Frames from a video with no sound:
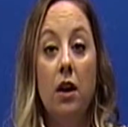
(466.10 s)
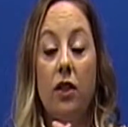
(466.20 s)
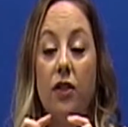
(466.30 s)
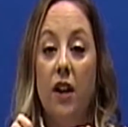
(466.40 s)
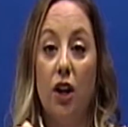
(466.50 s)

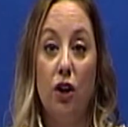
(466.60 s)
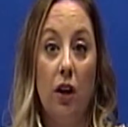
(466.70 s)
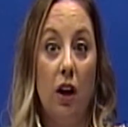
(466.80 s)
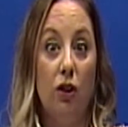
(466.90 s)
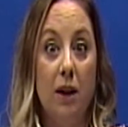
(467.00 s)
The
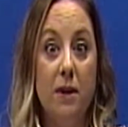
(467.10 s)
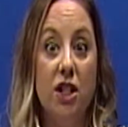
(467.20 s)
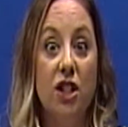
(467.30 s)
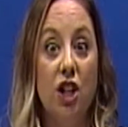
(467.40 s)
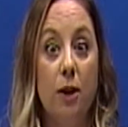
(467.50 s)
agreement to
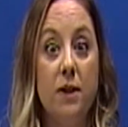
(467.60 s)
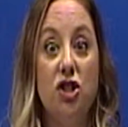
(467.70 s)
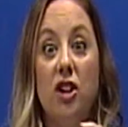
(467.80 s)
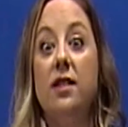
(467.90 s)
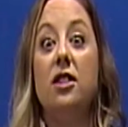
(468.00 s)
the terms is
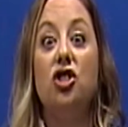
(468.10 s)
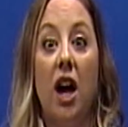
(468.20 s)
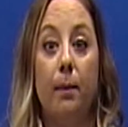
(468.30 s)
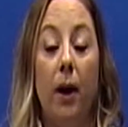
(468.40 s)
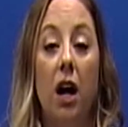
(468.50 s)
just a
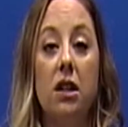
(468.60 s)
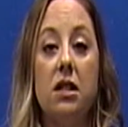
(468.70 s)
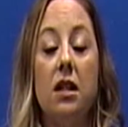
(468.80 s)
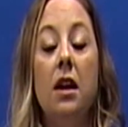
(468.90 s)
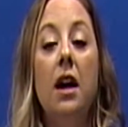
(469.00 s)
checkbox.